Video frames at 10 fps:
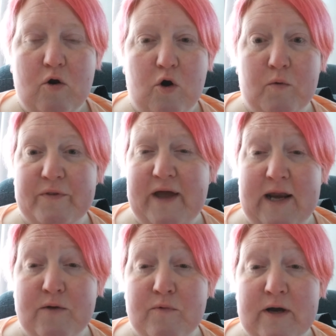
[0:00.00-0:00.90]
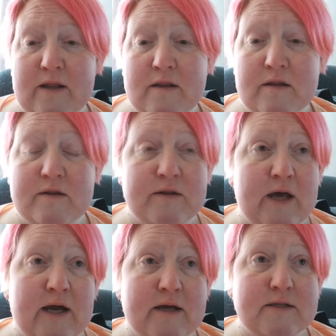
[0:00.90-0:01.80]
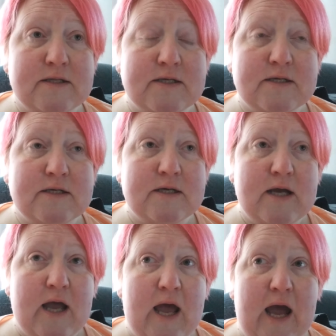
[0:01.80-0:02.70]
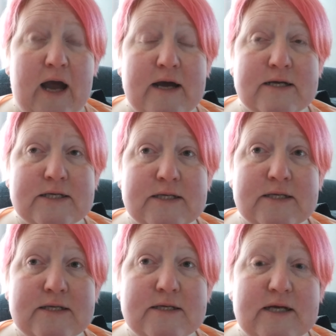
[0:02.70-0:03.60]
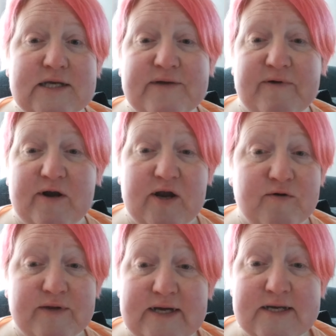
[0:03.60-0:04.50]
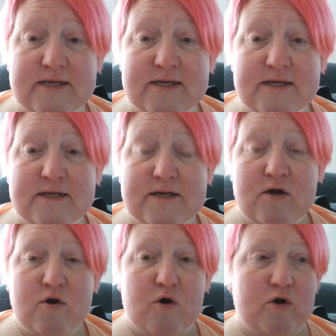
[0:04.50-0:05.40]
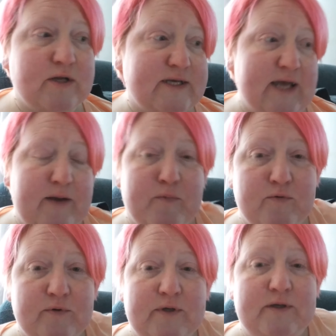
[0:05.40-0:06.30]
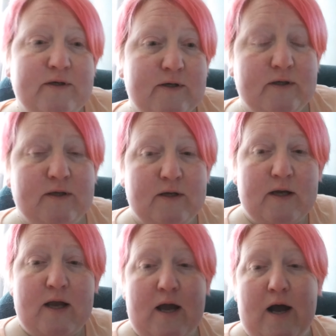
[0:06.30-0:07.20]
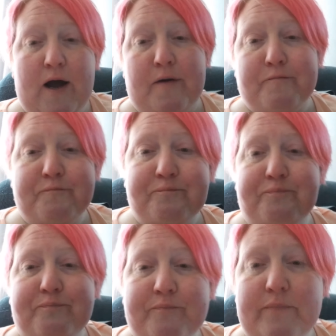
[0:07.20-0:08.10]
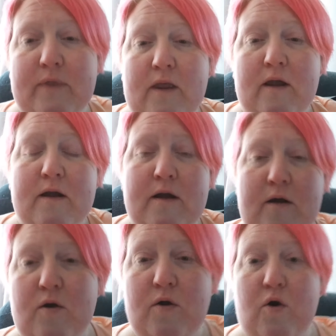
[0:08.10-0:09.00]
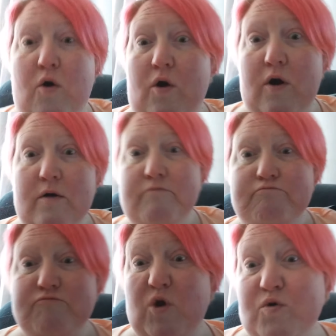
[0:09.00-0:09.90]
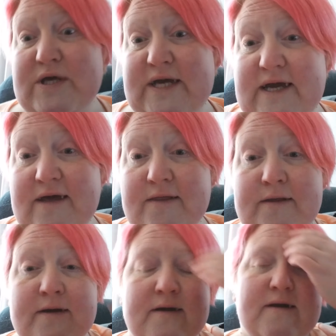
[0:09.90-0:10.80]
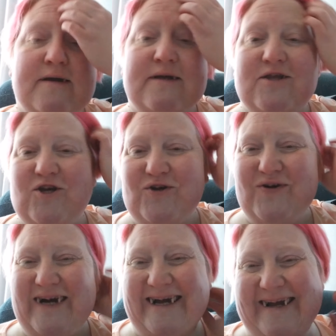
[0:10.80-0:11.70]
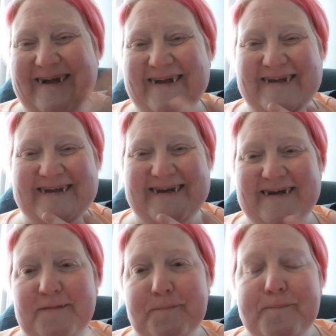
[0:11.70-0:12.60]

or with anyone that has a severe illness or disabled um, or no teeth too see